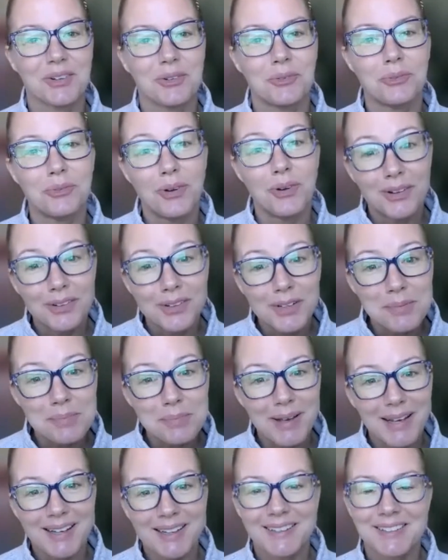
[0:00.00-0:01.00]
Welcome
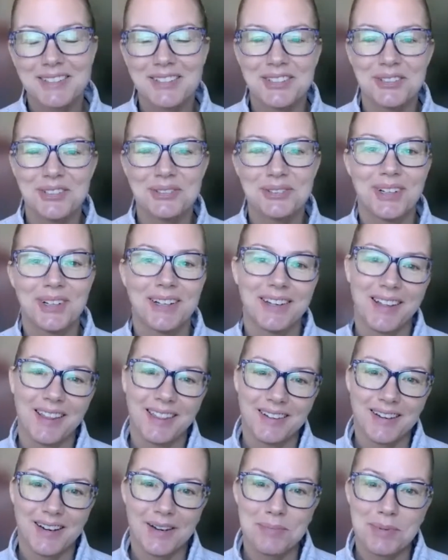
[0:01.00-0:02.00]
back to
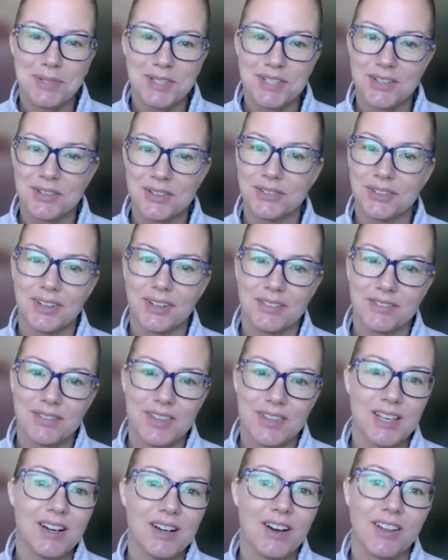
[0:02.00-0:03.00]
another episode of
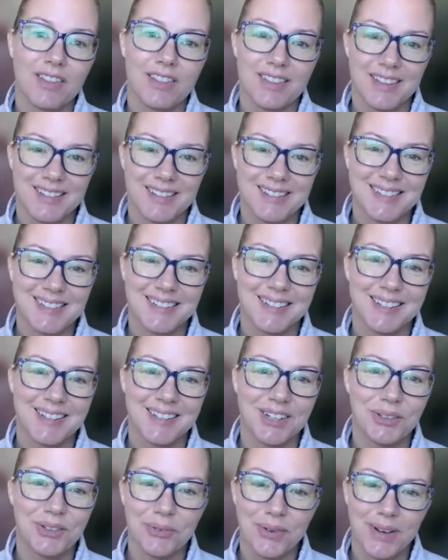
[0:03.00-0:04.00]
the
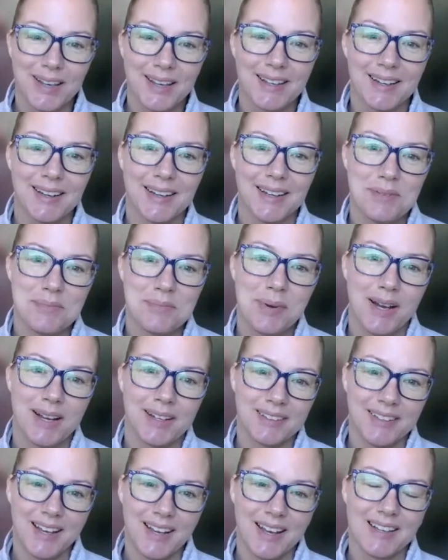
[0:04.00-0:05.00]
Authentic Awakening
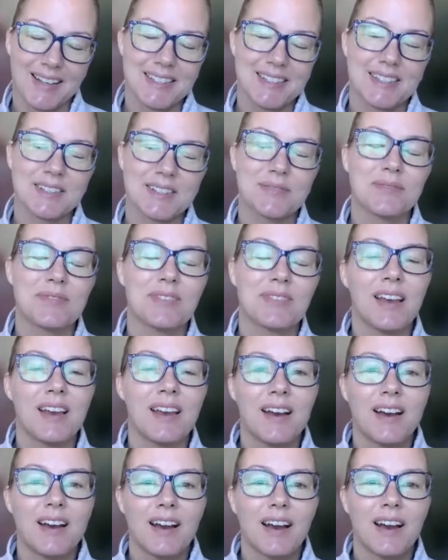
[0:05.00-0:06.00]
podcast.
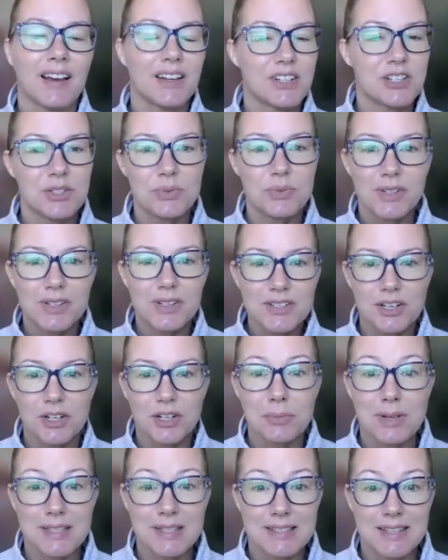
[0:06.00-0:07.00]
I just want to
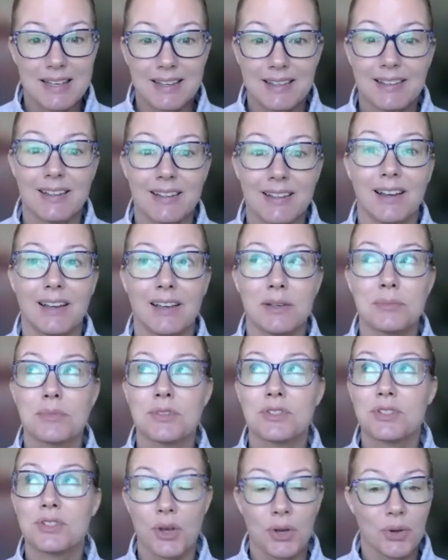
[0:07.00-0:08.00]
start by saying that I am
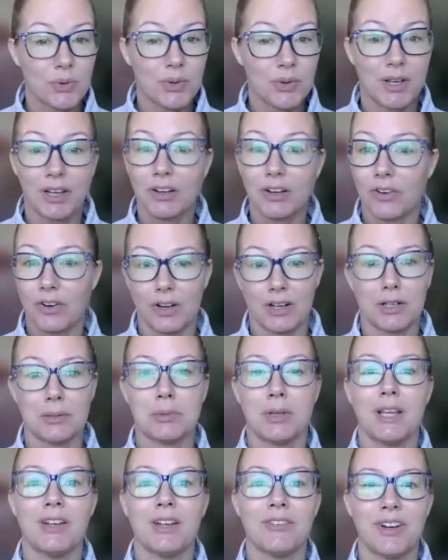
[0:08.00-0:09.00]
so
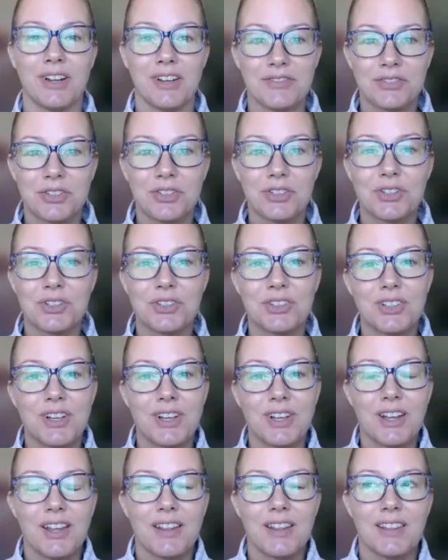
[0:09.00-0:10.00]
incredibly grateful
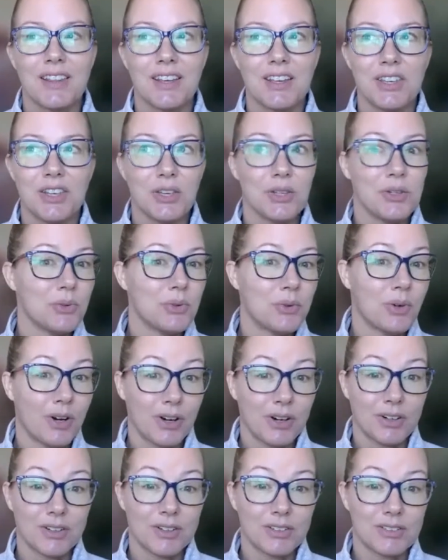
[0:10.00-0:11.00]
that you
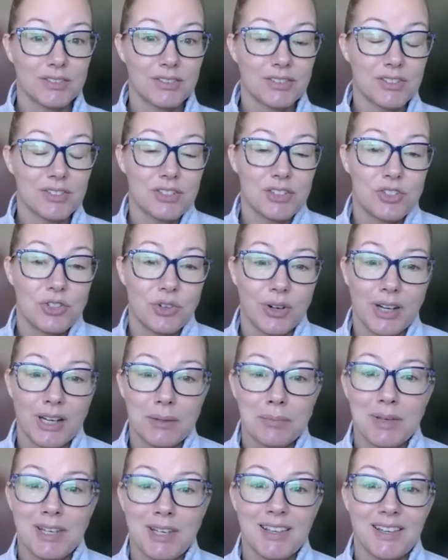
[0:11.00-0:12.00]
are
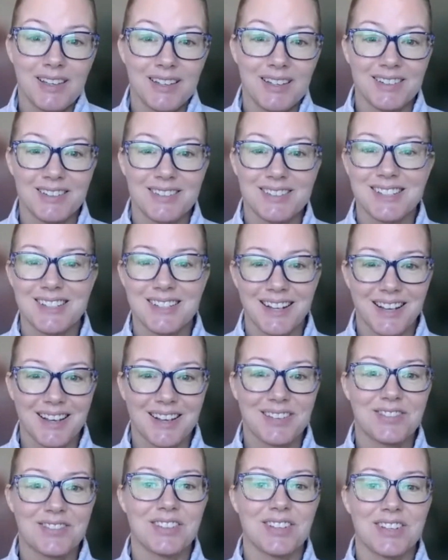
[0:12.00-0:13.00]
joining me here
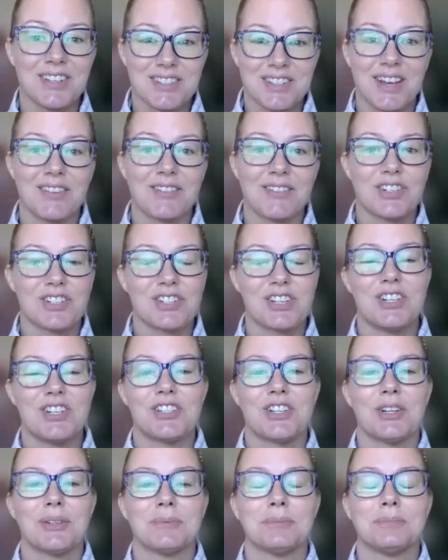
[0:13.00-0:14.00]
today for this
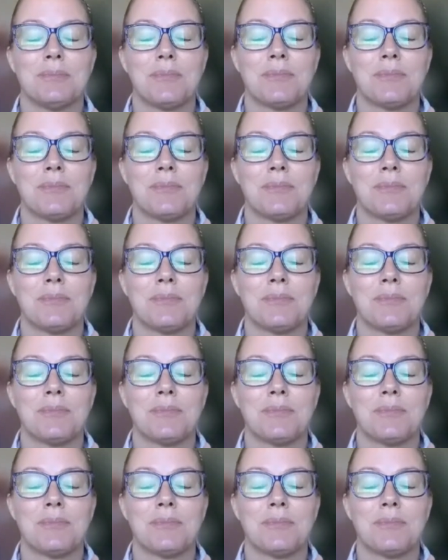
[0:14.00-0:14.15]
conversation.